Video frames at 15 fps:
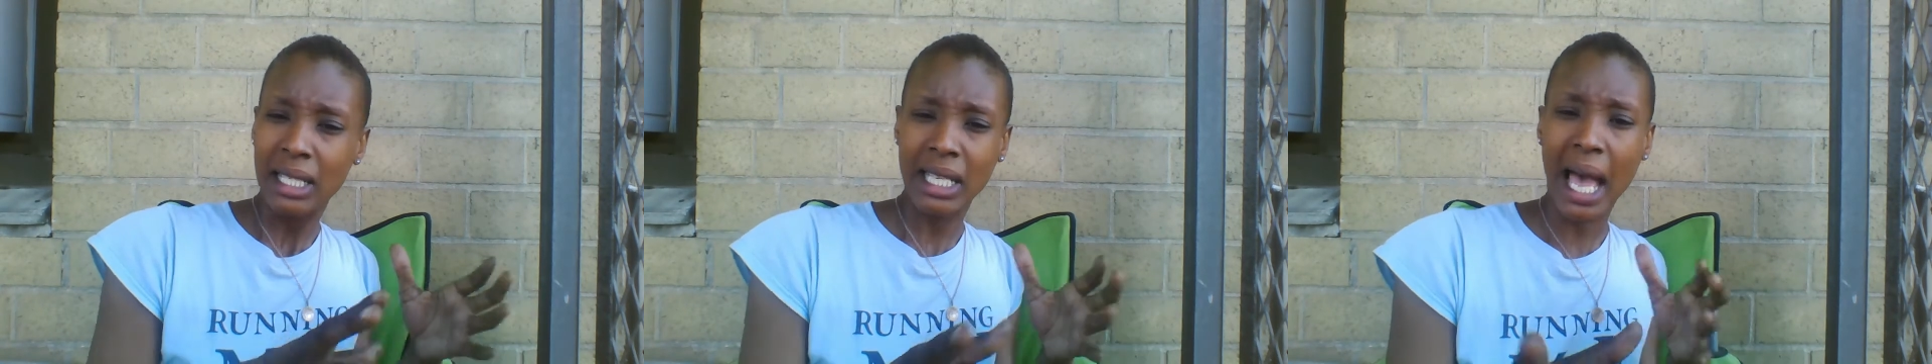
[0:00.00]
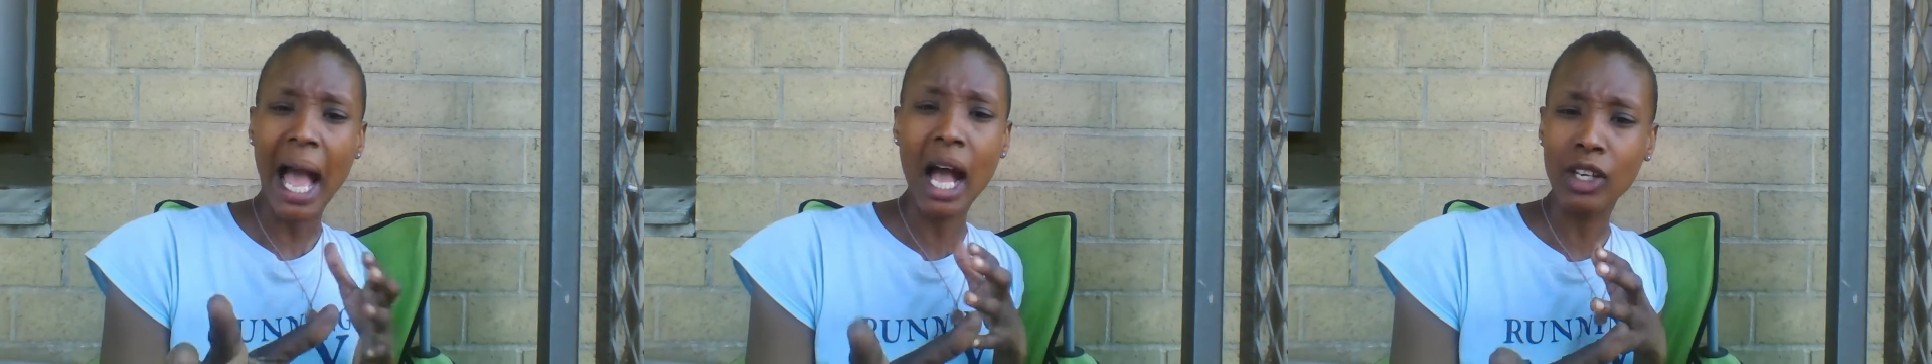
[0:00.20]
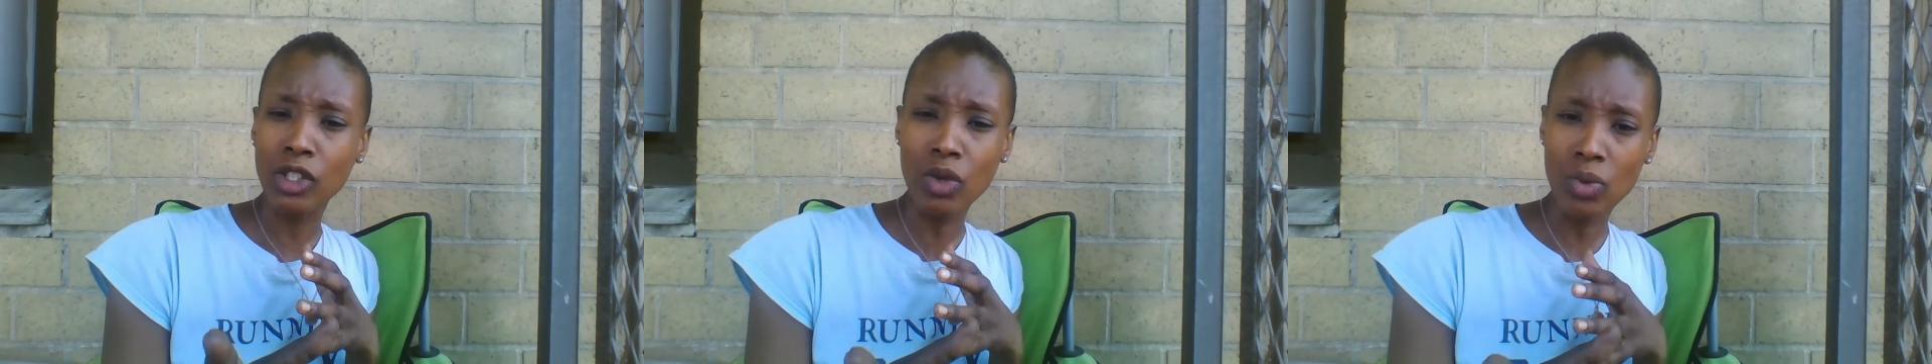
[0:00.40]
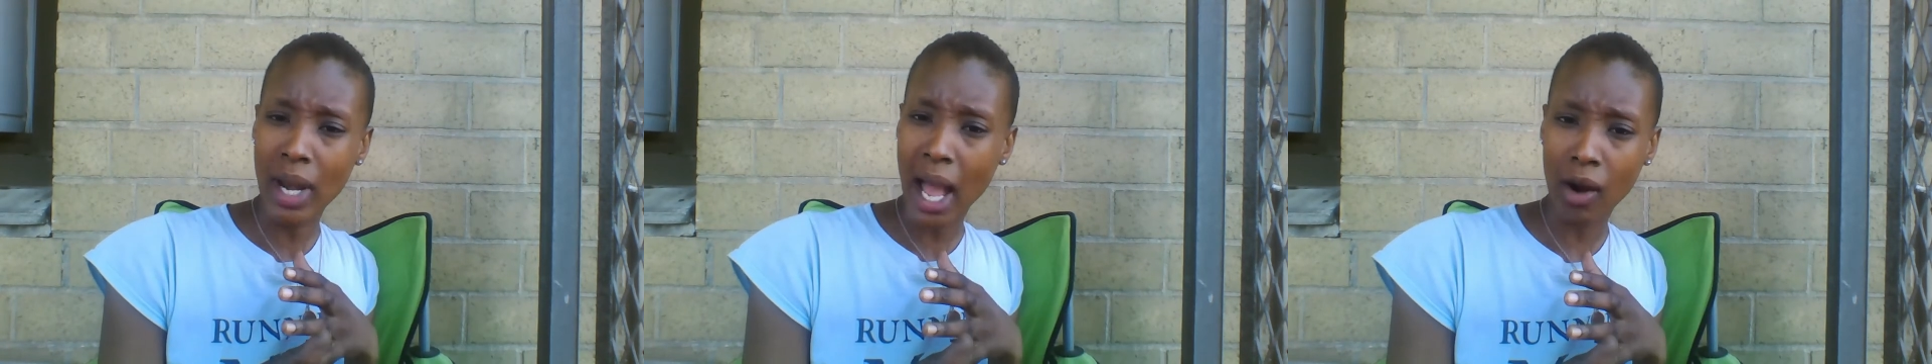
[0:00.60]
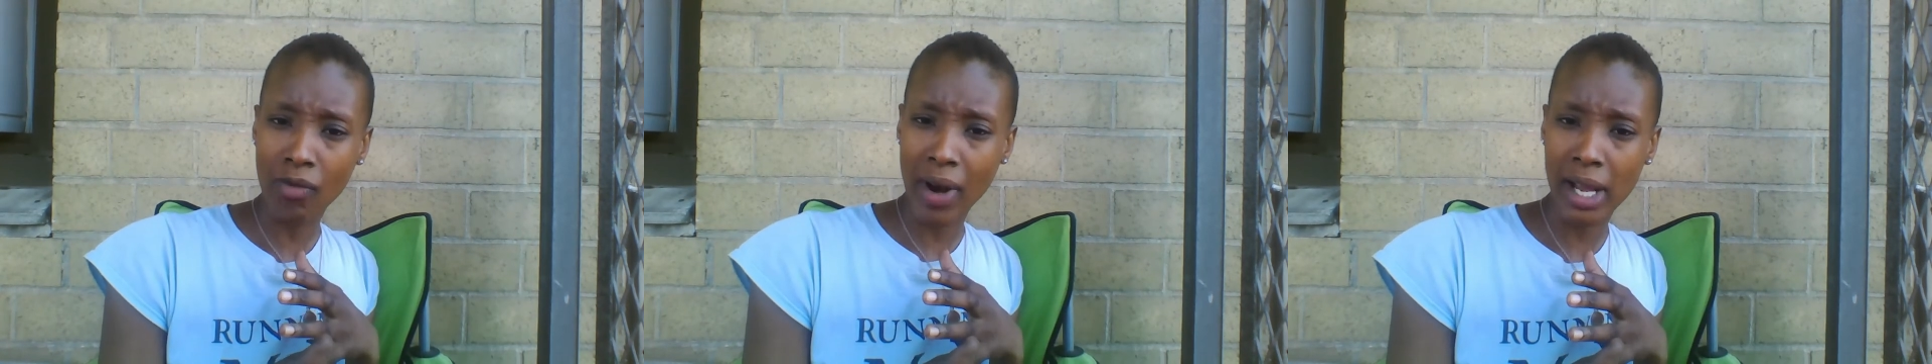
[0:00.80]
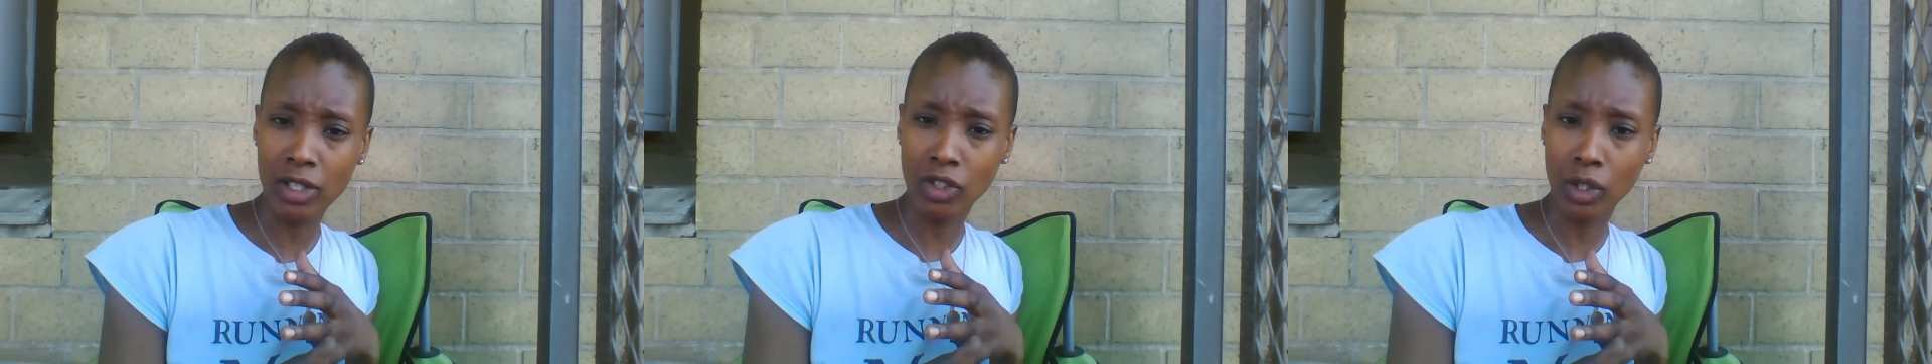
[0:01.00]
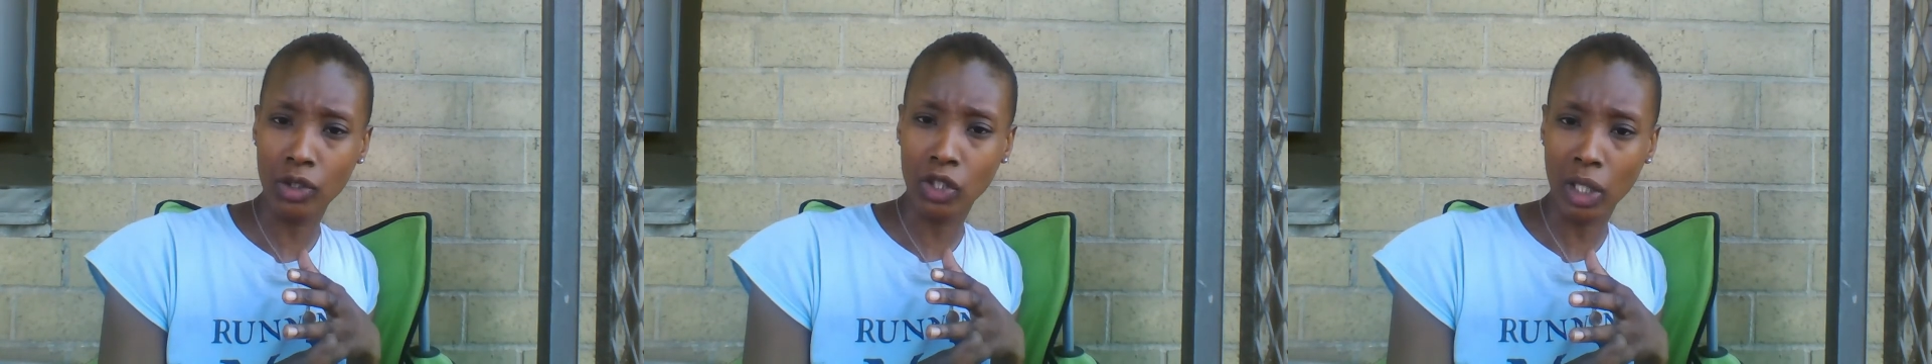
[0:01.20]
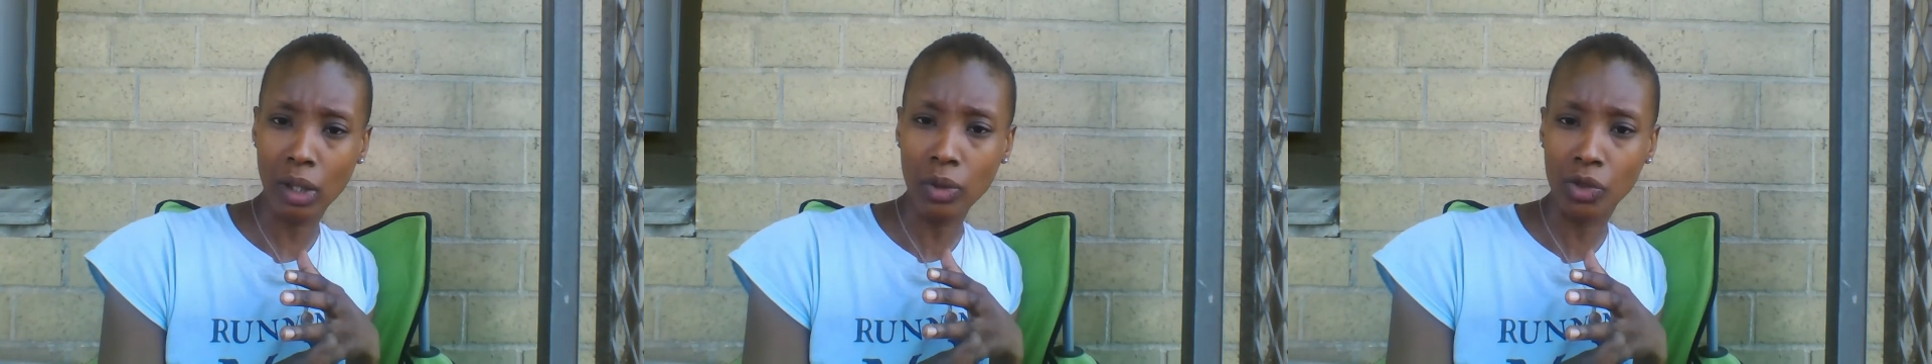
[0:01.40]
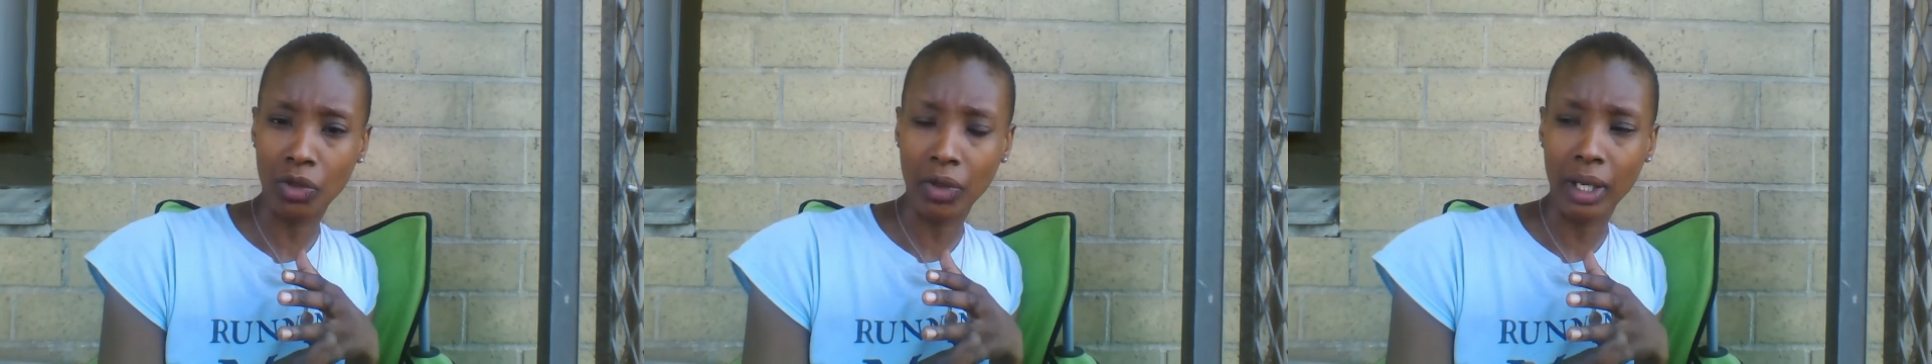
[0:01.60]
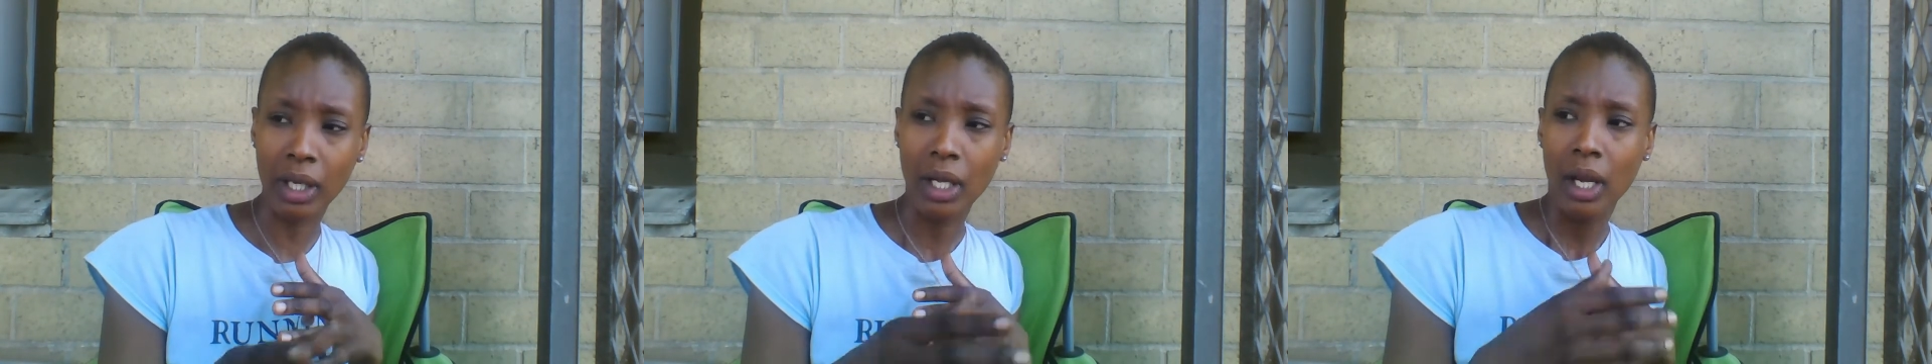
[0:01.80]
to how you now raise your
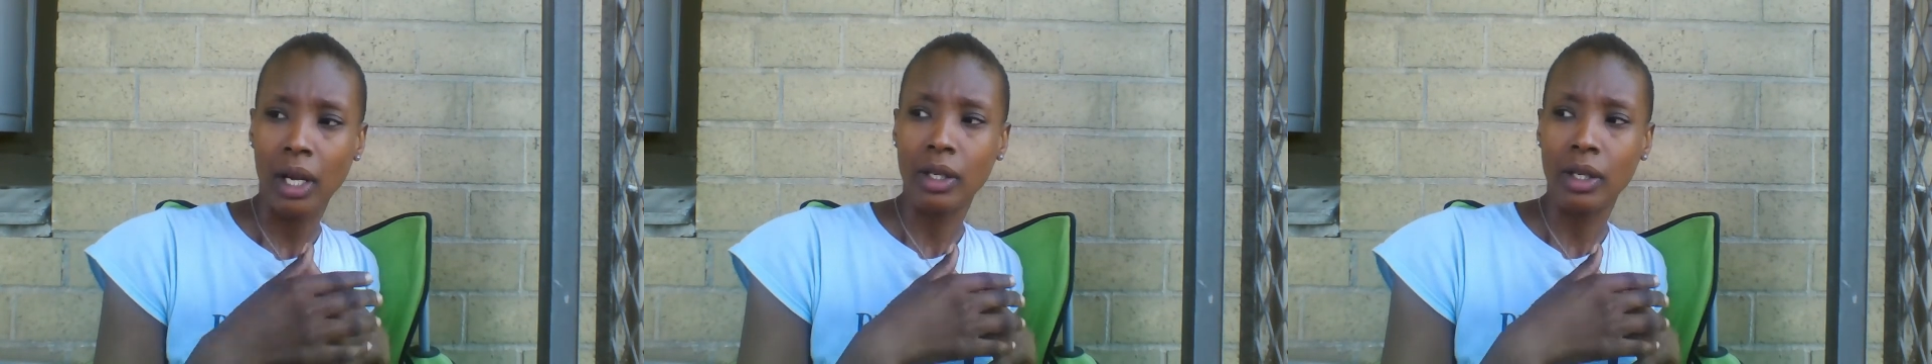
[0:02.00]
children?